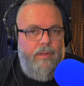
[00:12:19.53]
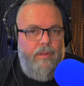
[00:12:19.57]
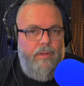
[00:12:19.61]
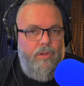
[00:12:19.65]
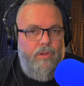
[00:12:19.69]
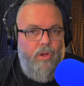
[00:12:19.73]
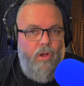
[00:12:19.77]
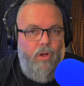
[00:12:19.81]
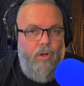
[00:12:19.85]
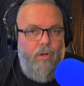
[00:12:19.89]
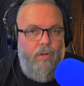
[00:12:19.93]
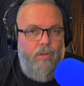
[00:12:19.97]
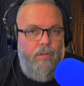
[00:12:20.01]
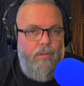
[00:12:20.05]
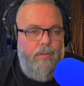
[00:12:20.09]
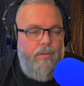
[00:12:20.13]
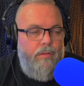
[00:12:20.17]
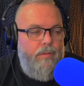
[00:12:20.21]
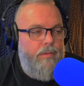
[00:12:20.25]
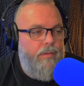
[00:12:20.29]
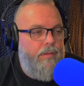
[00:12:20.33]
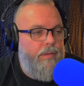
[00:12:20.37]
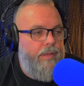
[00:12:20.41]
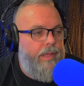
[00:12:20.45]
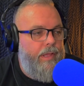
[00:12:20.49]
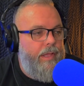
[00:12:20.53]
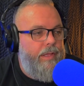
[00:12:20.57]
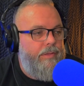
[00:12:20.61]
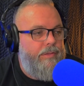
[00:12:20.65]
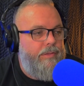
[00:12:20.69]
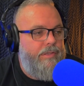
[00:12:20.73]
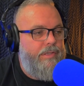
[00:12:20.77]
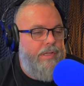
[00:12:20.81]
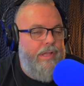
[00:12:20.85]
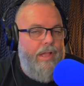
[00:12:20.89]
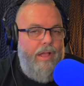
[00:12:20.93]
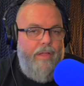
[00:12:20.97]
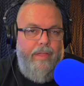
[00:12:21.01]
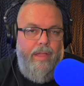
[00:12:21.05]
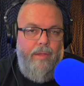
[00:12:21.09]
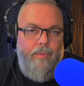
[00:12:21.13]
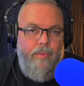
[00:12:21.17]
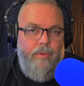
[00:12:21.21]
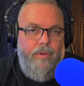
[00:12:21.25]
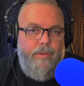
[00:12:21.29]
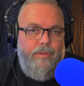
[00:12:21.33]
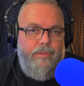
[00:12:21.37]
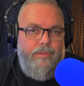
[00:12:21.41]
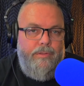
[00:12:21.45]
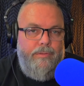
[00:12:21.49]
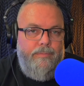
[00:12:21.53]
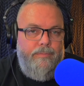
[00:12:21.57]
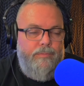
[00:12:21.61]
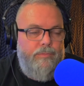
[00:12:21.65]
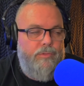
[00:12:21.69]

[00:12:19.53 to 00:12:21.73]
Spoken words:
call and see how that works.